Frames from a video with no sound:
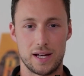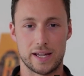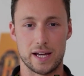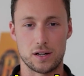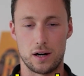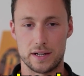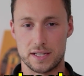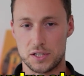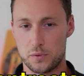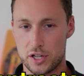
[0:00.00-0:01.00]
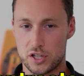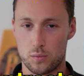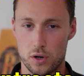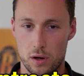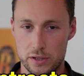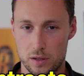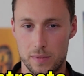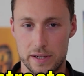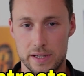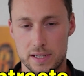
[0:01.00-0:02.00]
get caught in a situation where all your
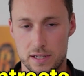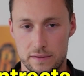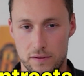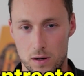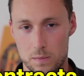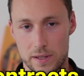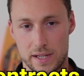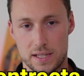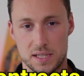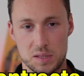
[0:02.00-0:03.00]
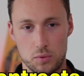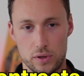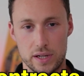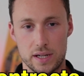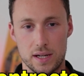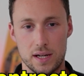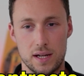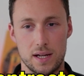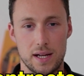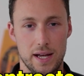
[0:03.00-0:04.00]
money is in a farm that gets exploited
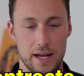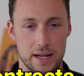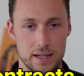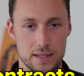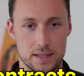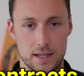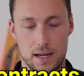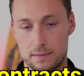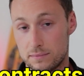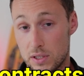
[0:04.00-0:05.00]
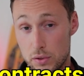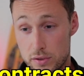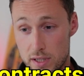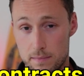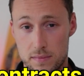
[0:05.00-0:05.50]
and you lose it.